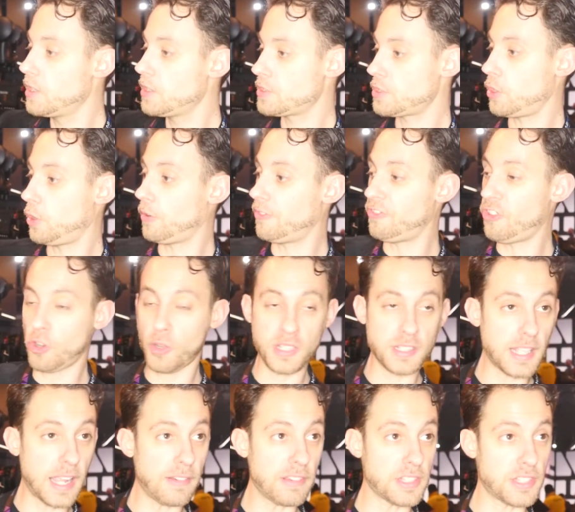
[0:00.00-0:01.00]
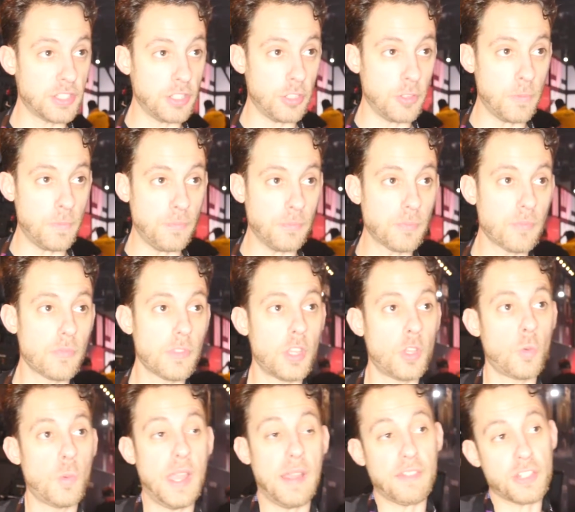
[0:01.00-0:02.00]
So focus, iris, zoom.
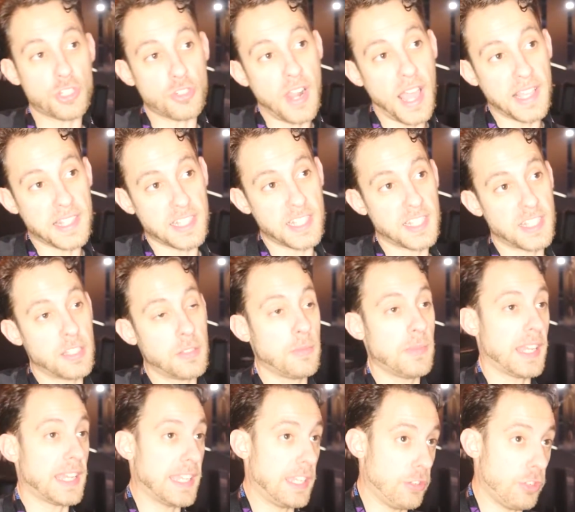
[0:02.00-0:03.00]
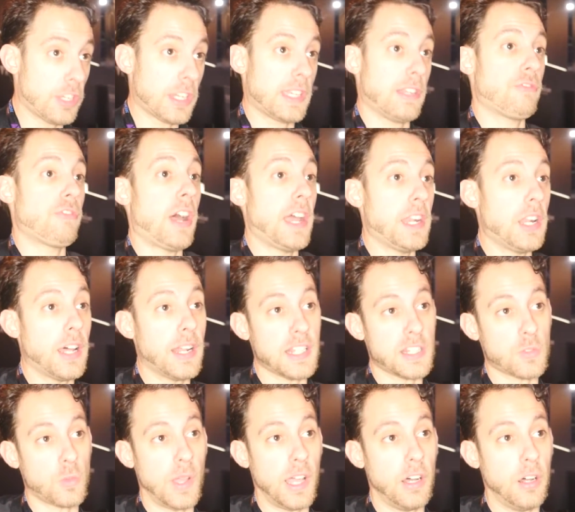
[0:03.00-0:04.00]
We have a track system that Kira can ride on
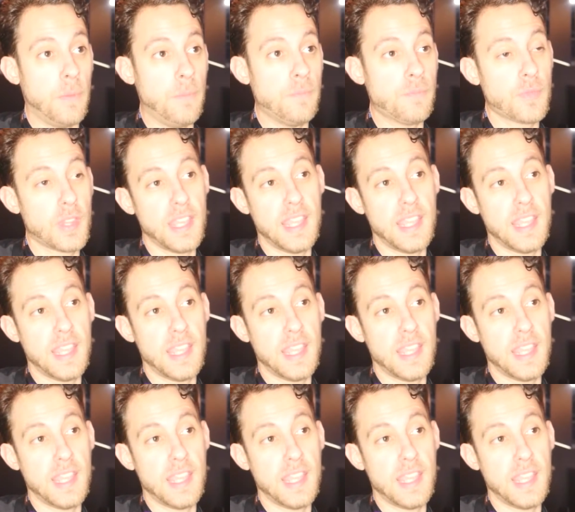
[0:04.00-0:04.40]
as well.